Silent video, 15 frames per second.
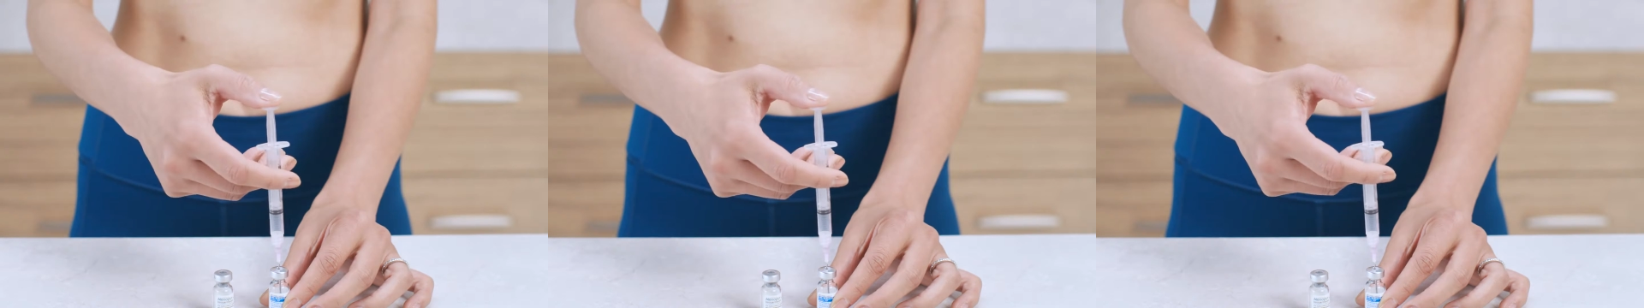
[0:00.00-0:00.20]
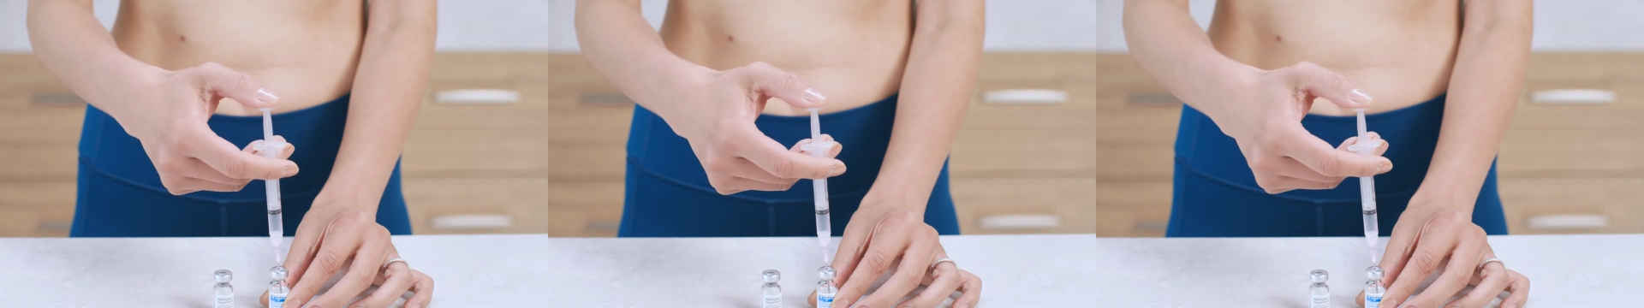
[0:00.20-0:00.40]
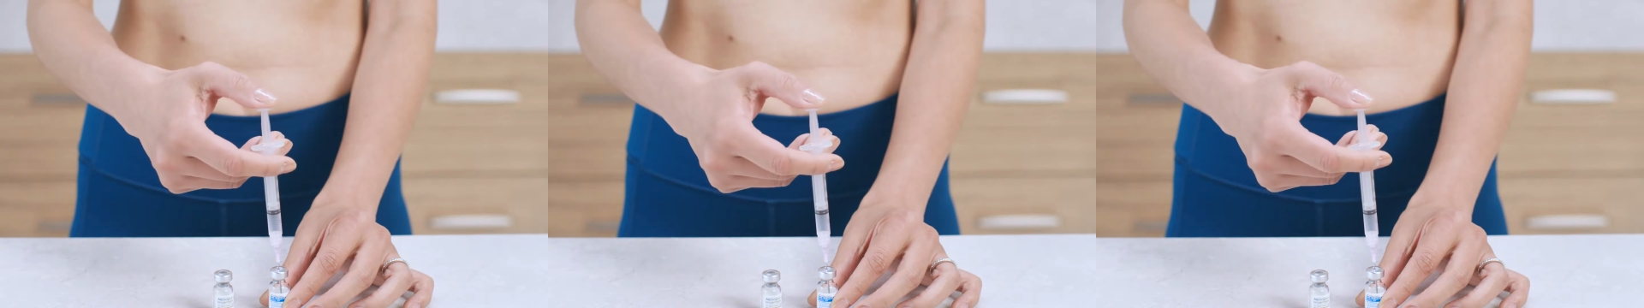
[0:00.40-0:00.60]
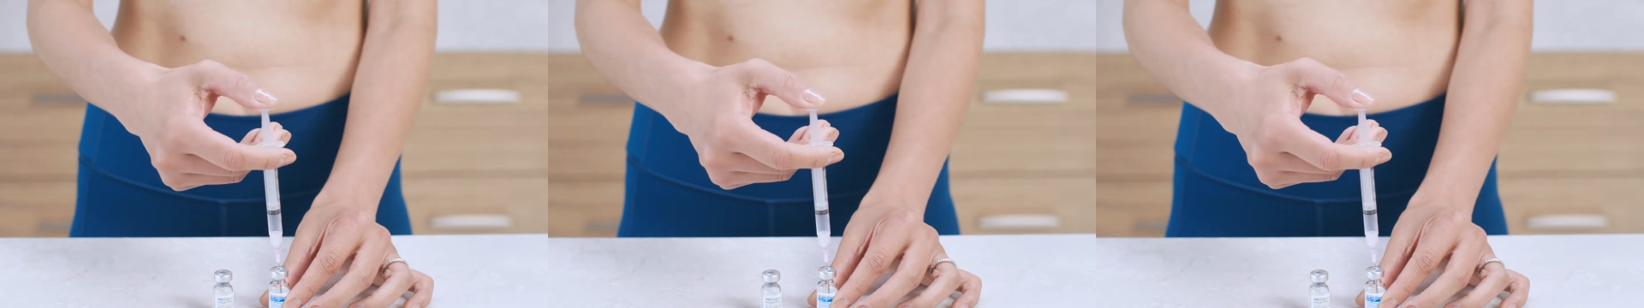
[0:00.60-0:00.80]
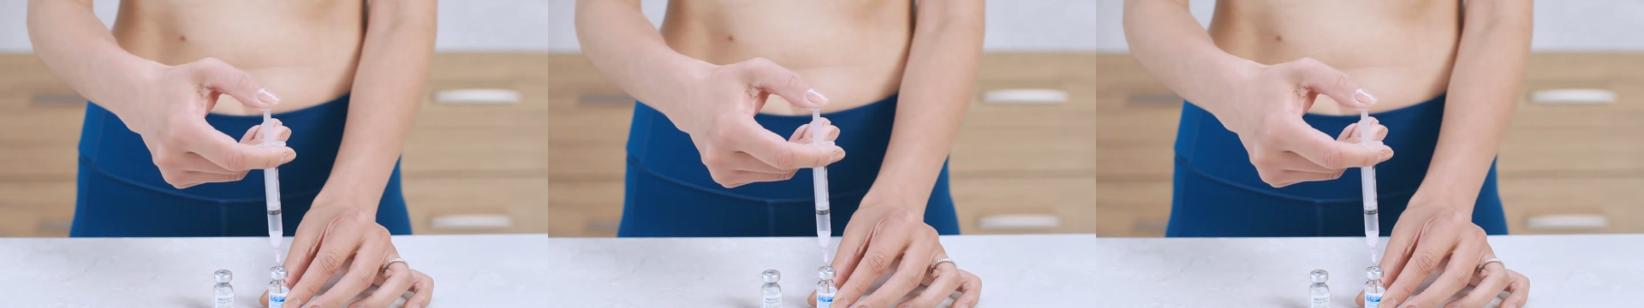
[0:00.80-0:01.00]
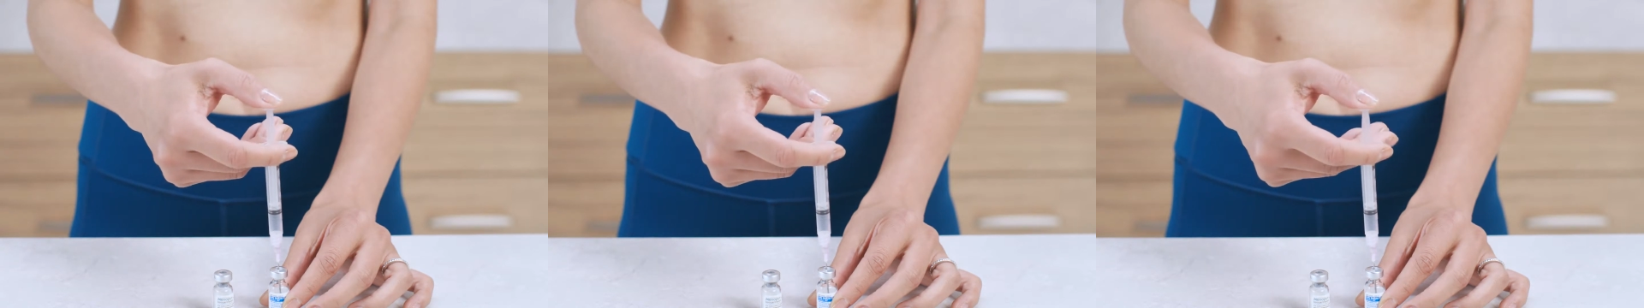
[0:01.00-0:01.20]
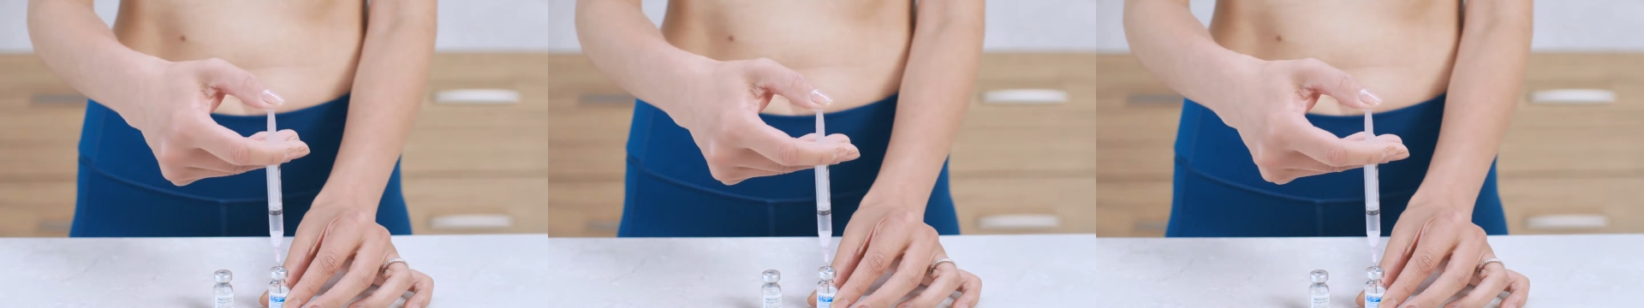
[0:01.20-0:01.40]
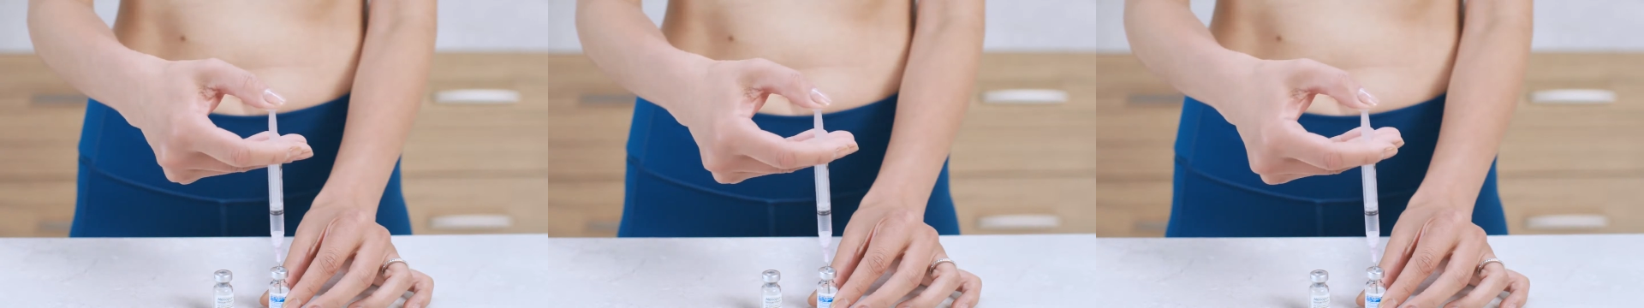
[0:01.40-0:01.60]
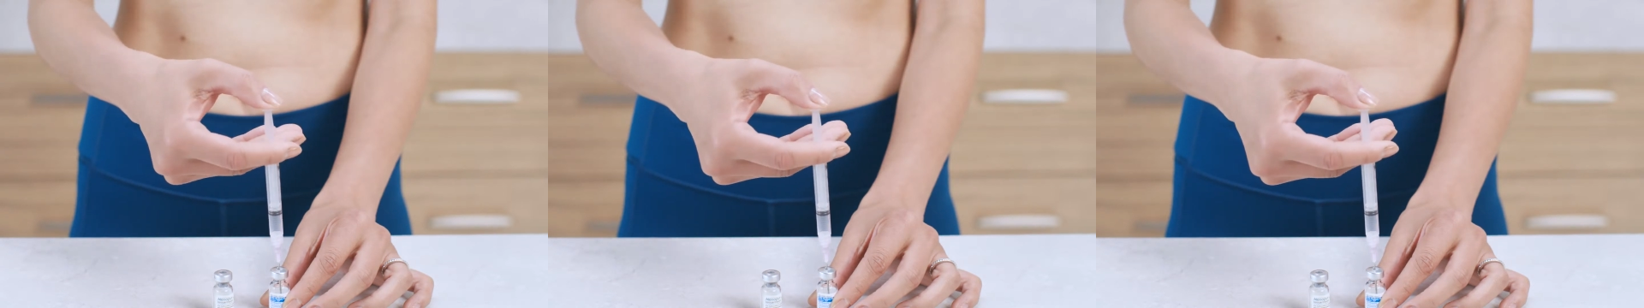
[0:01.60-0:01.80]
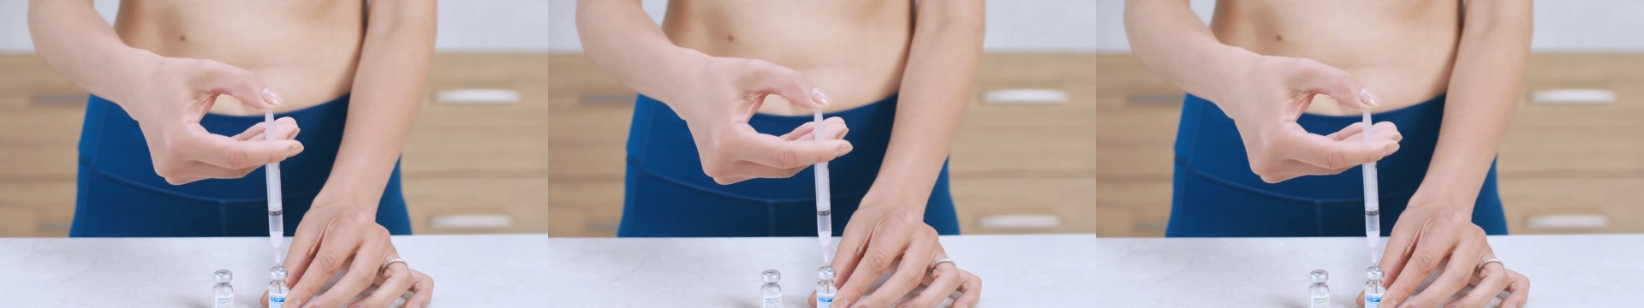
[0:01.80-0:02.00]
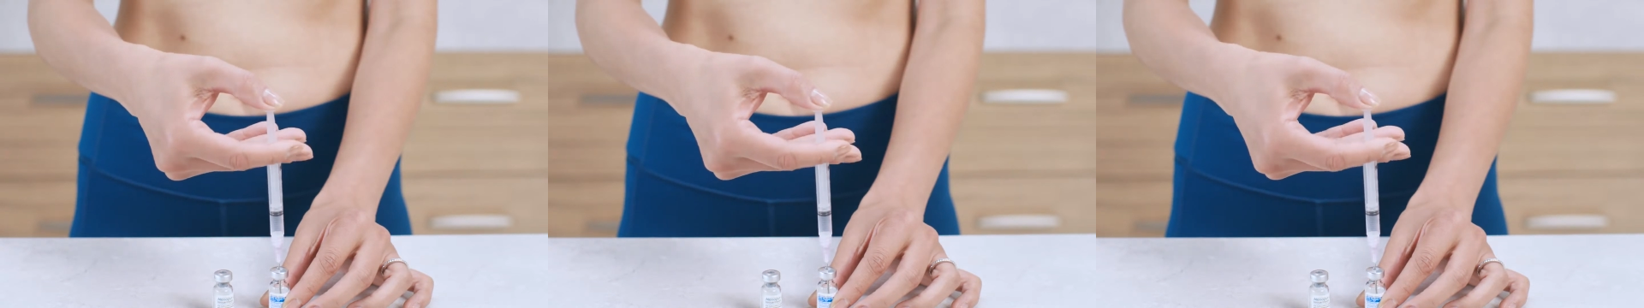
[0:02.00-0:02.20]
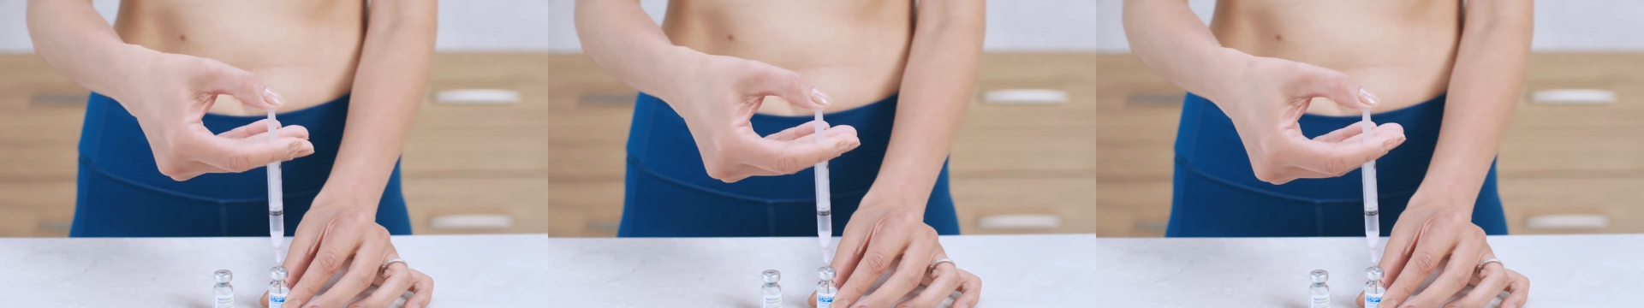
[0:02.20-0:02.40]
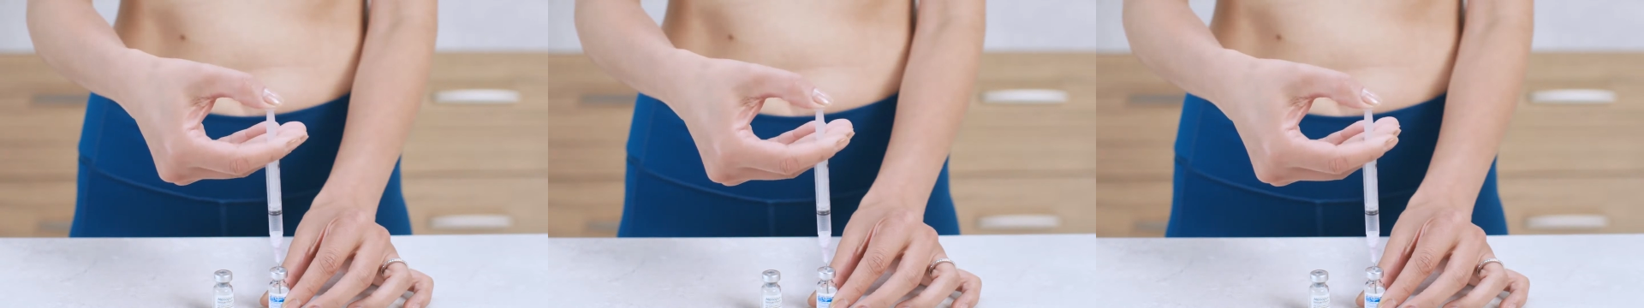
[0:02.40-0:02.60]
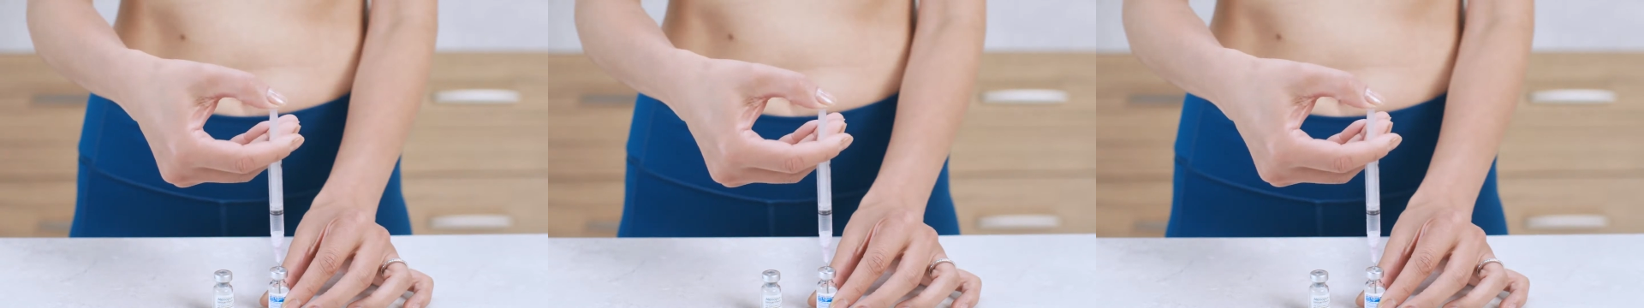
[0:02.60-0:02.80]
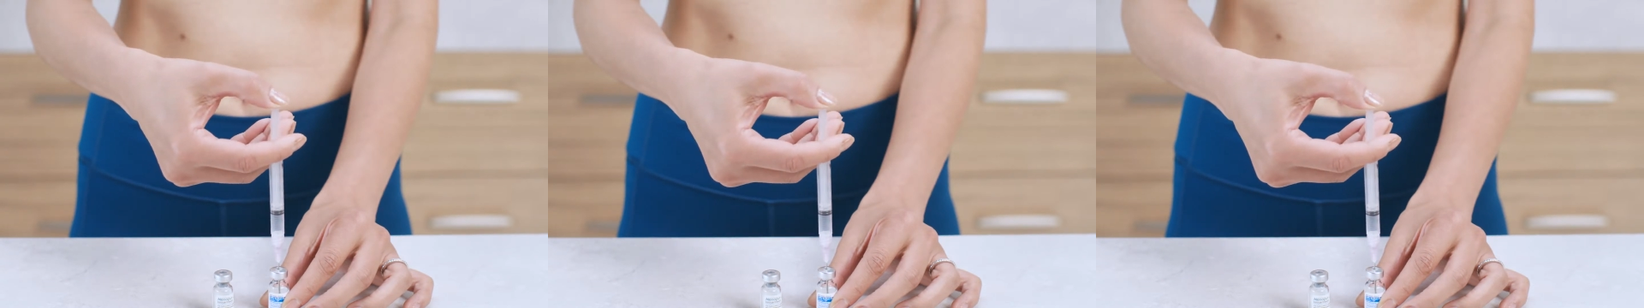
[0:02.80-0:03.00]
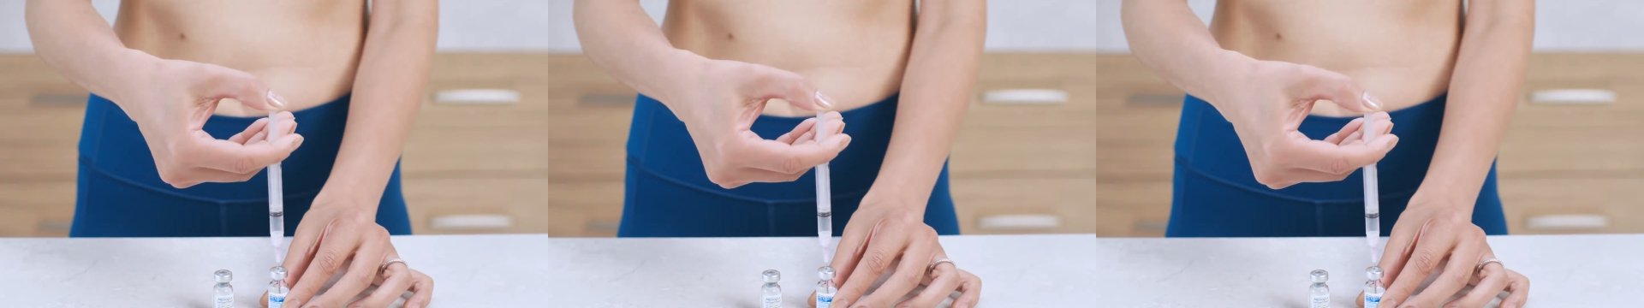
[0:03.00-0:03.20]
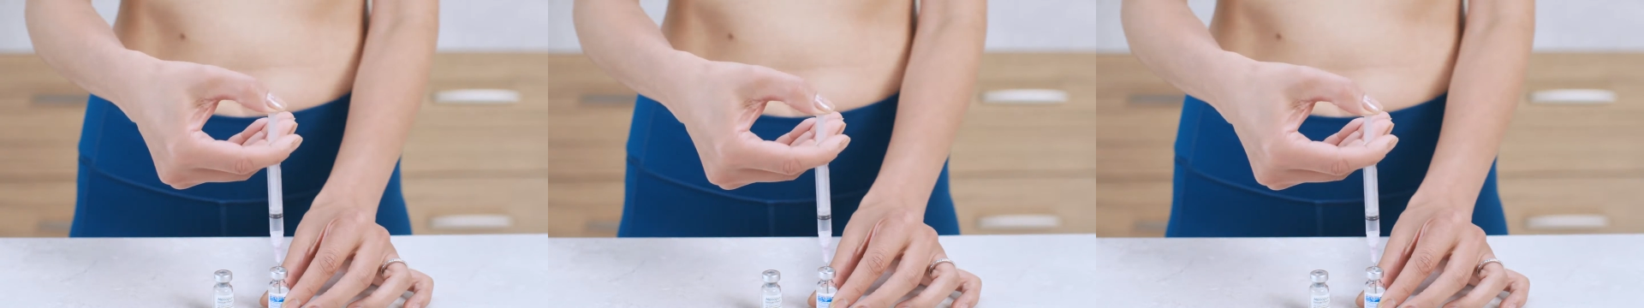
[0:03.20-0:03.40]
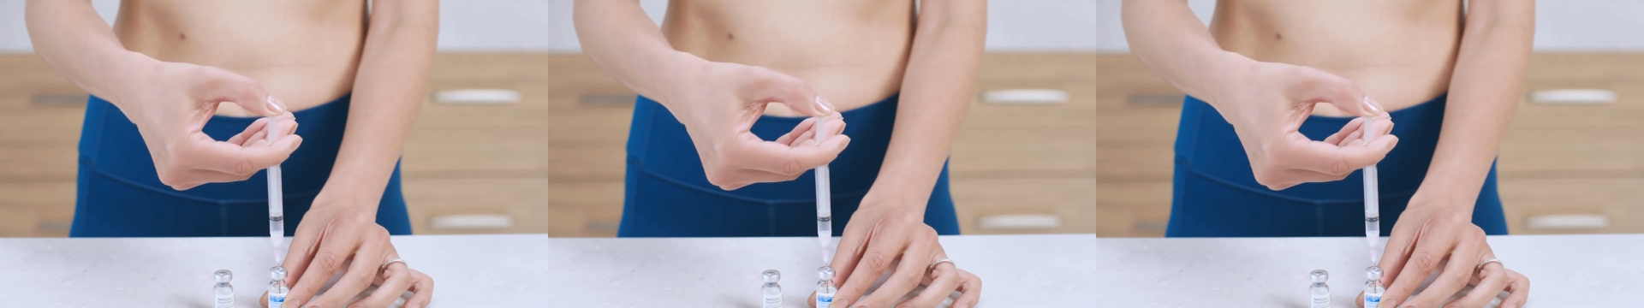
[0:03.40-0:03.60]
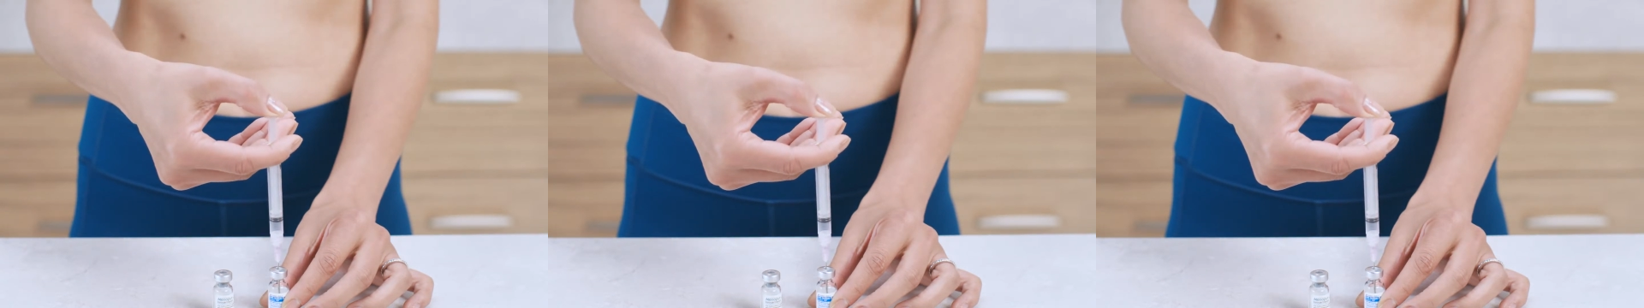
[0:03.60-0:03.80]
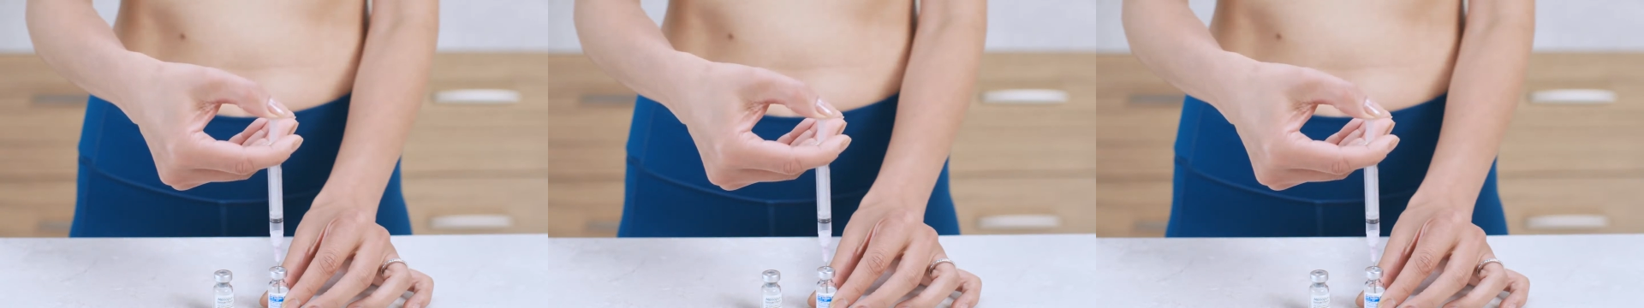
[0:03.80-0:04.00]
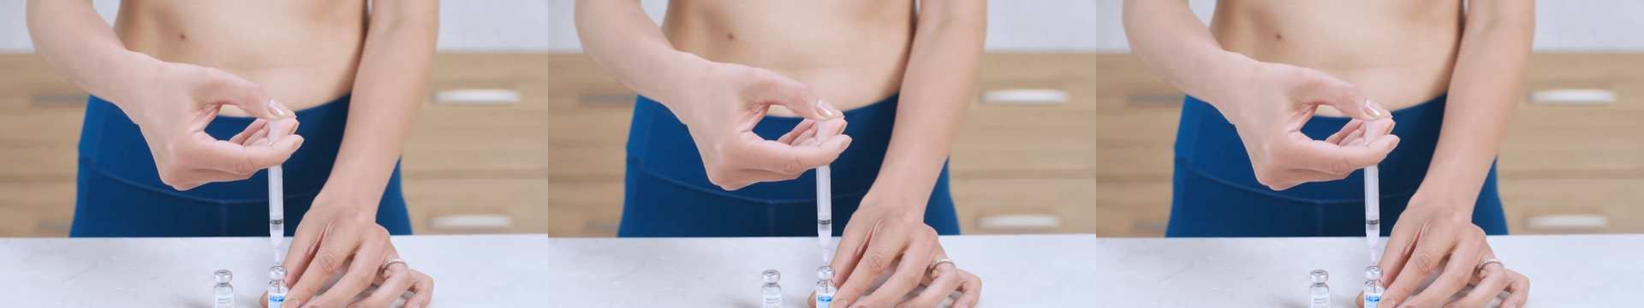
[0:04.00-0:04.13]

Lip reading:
[unreadable: no face in view]